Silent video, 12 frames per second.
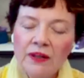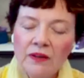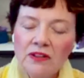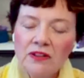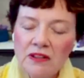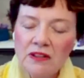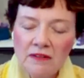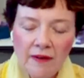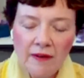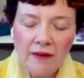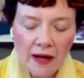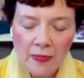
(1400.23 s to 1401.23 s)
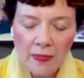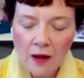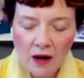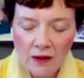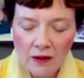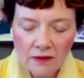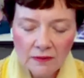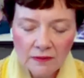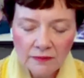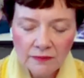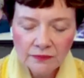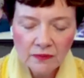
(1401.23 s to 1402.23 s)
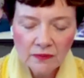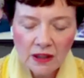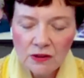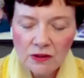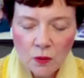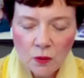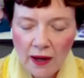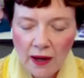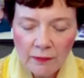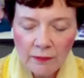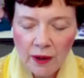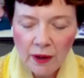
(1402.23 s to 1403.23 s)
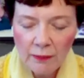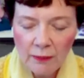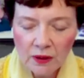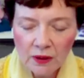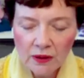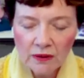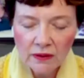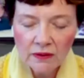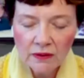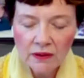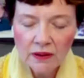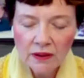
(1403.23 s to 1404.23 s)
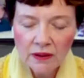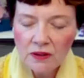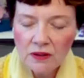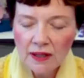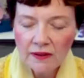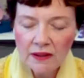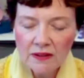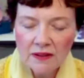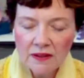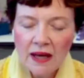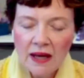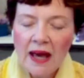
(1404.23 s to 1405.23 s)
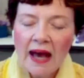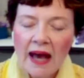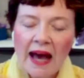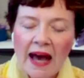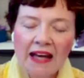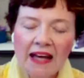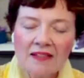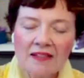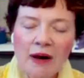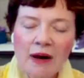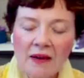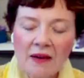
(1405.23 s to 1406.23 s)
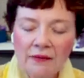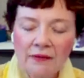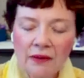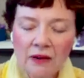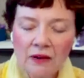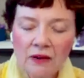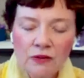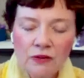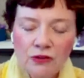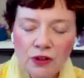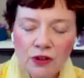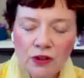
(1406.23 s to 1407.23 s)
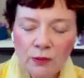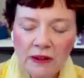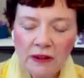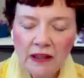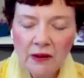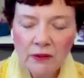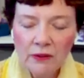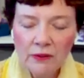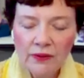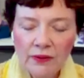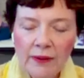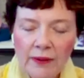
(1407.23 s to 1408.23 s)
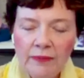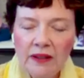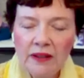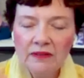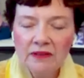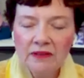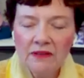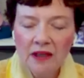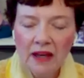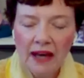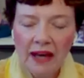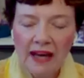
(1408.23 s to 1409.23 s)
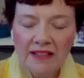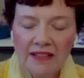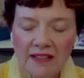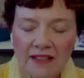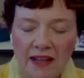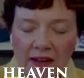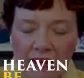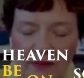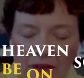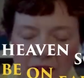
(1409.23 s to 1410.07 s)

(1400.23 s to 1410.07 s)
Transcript: that there is a divine law that is quite popular. goes like this As above, so below. That means as in